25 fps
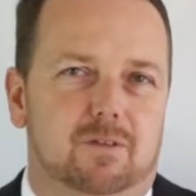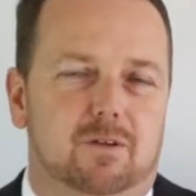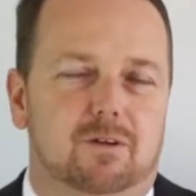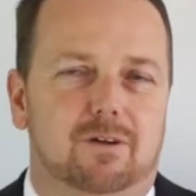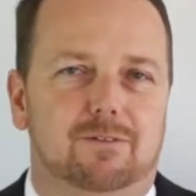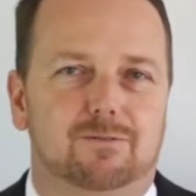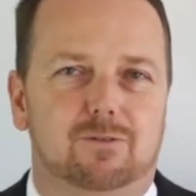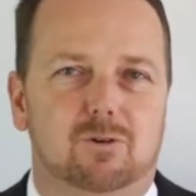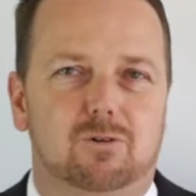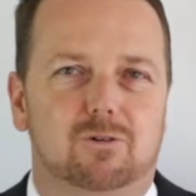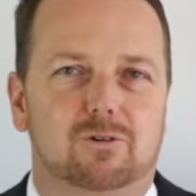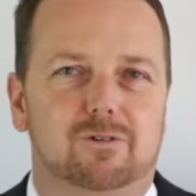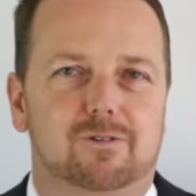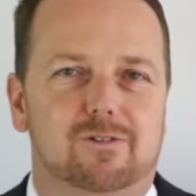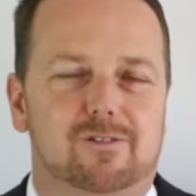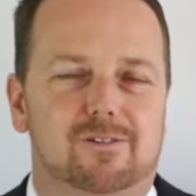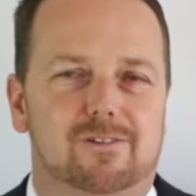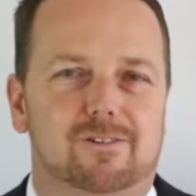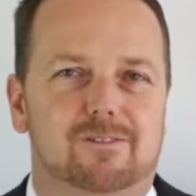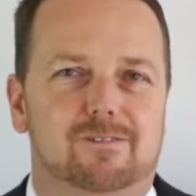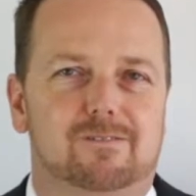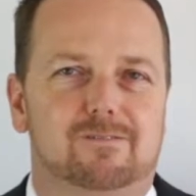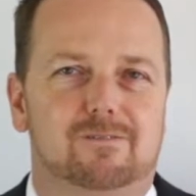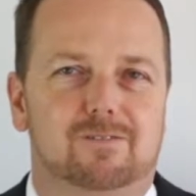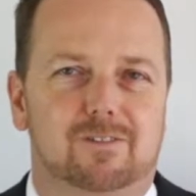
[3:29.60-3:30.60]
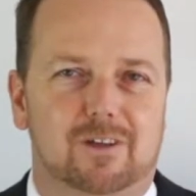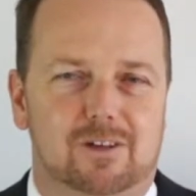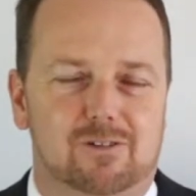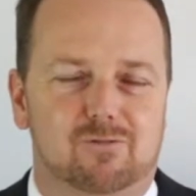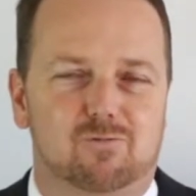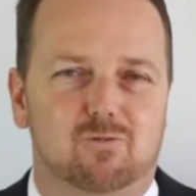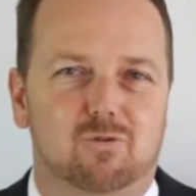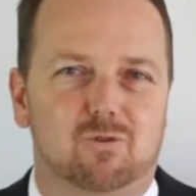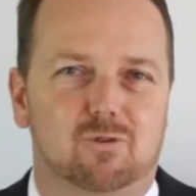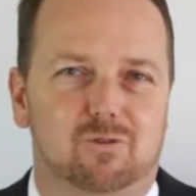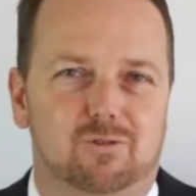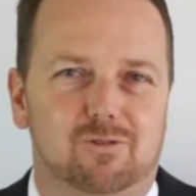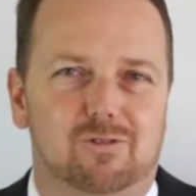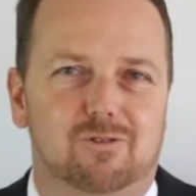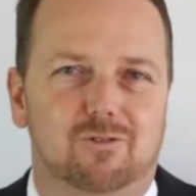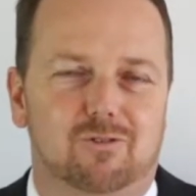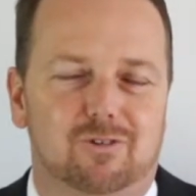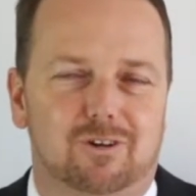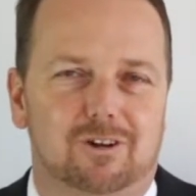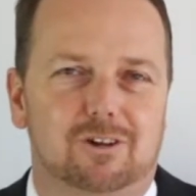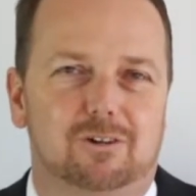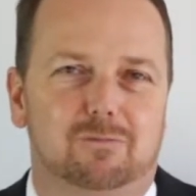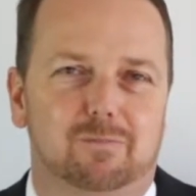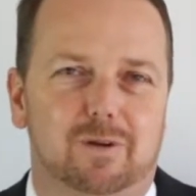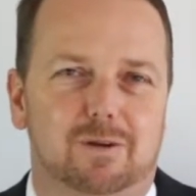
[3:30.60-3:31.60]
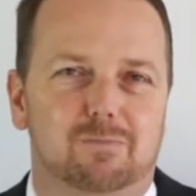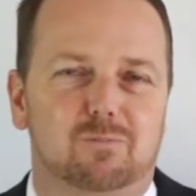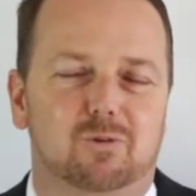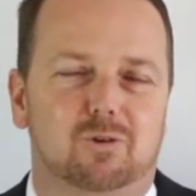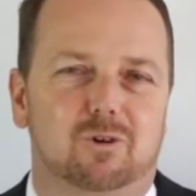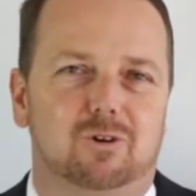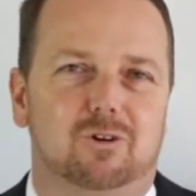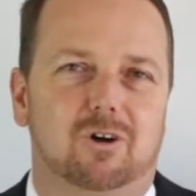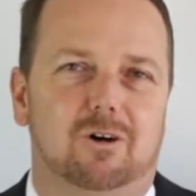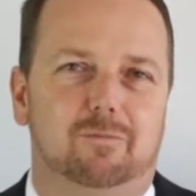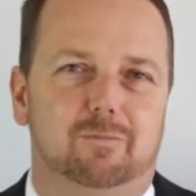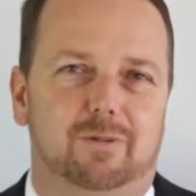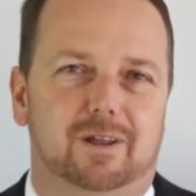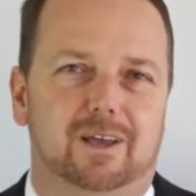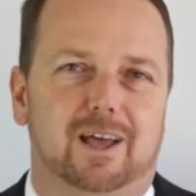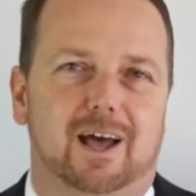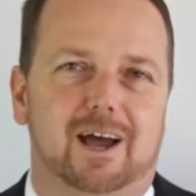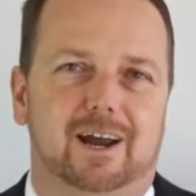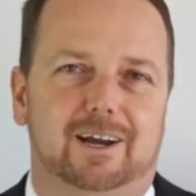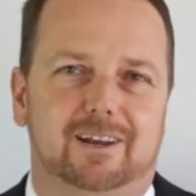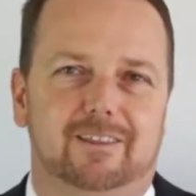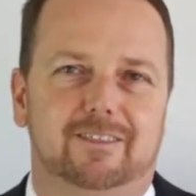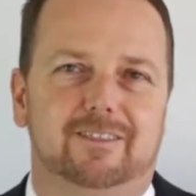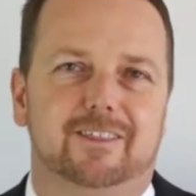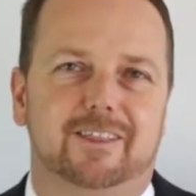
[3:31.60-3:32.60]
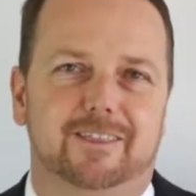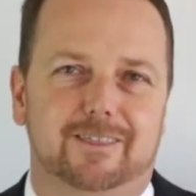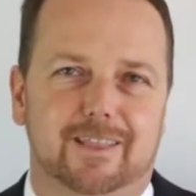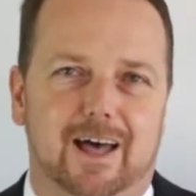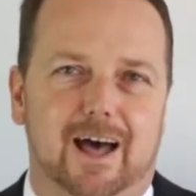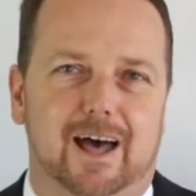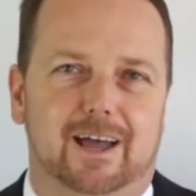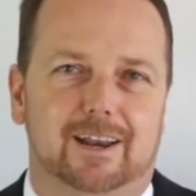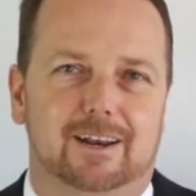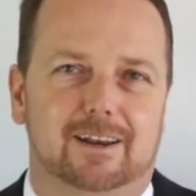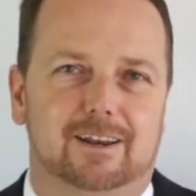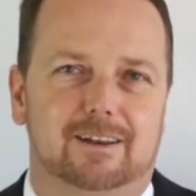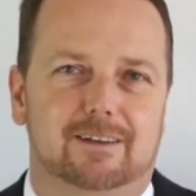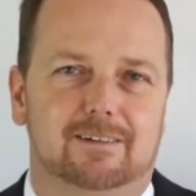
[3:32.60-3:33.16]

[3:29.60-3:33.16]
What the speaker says: Of course, these rules are a little bit more complicated than that.